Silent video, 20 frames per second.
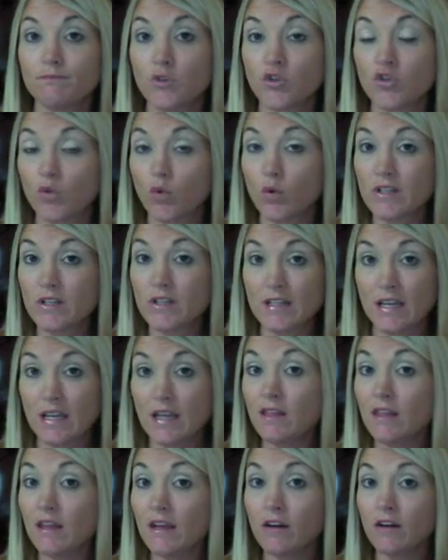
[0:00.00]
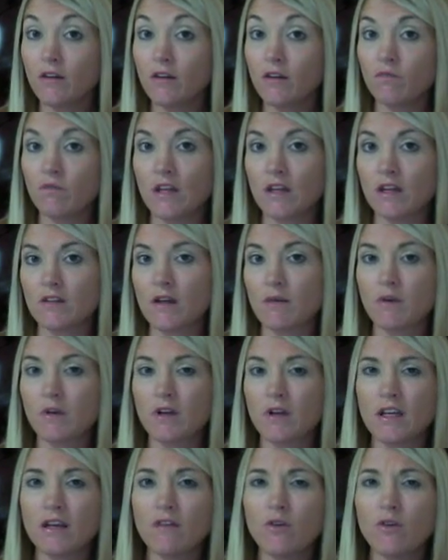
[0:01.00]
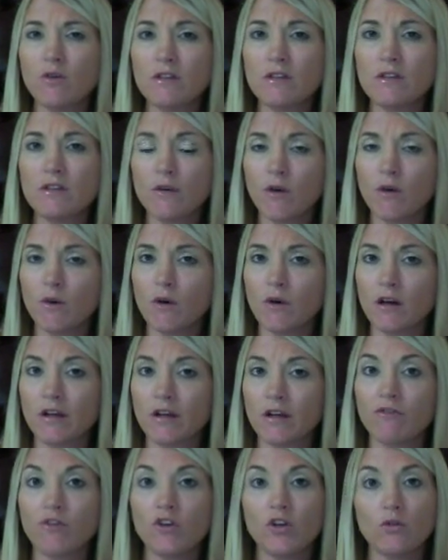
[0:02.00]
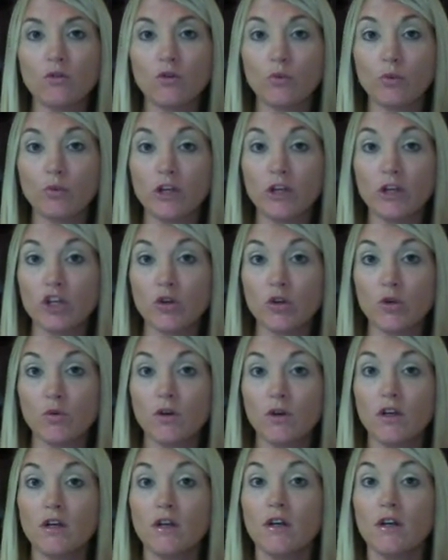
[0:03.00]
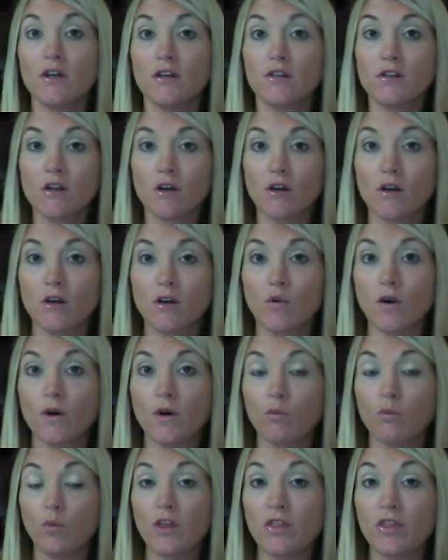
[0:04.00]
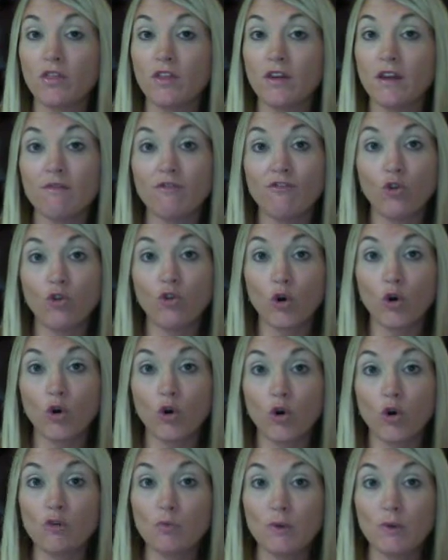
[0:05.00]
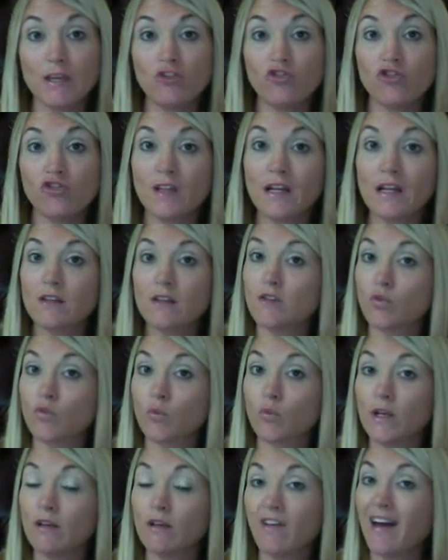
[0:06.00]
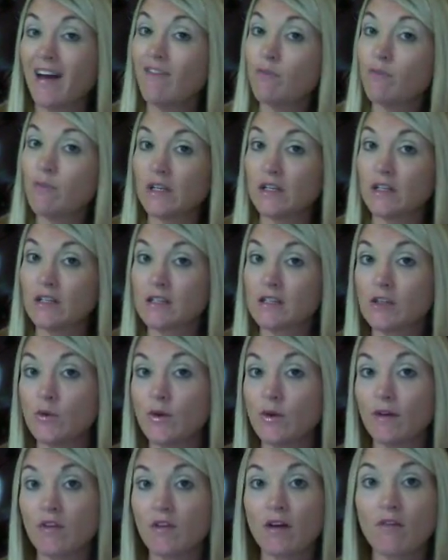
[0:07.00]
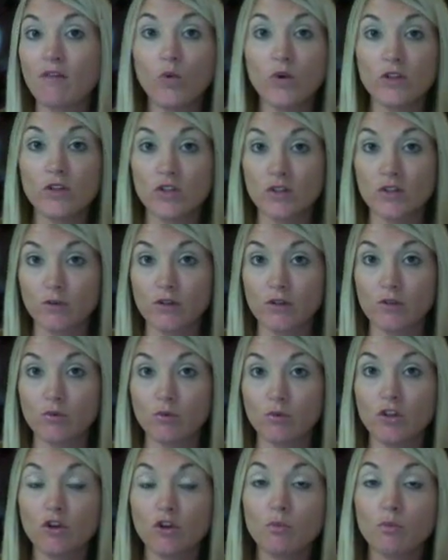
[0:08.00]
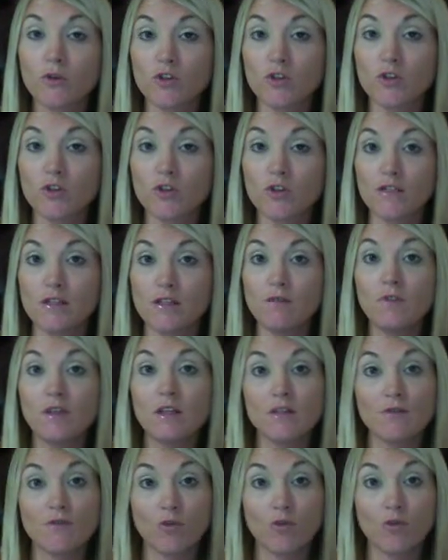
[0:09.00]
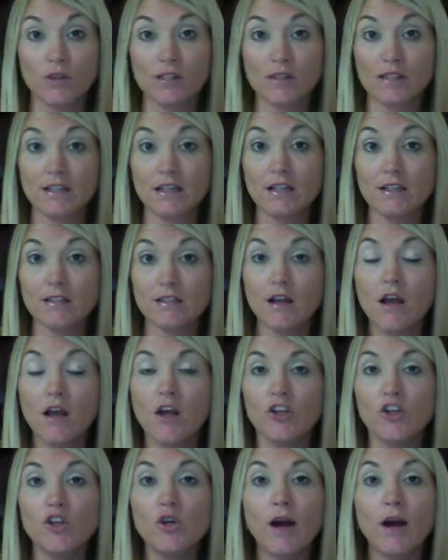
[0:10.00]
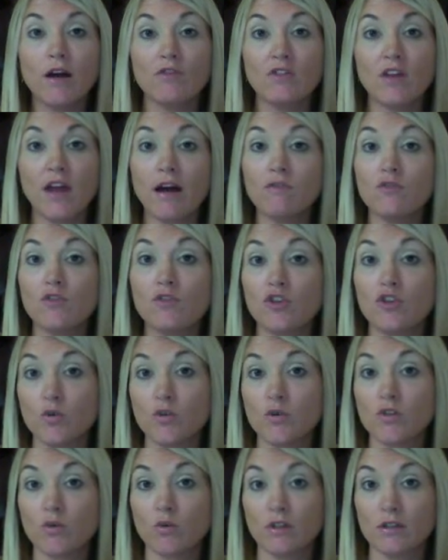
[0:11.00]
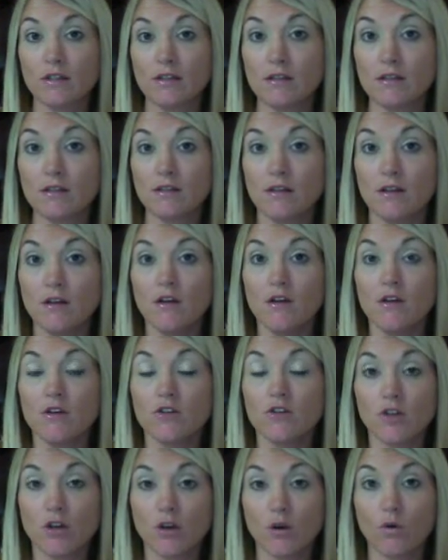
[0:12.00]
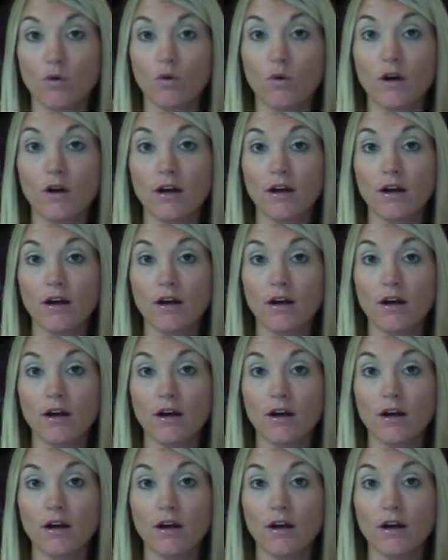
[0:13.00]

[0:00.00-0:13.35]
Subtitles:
source in there, then I'm going to give you a 0 on it for you to redo. So with the informative speech, that's 3 to 5 minutes, you have to have one source. With your persuasive, that's 4 to 6, you have to have 2 sources. So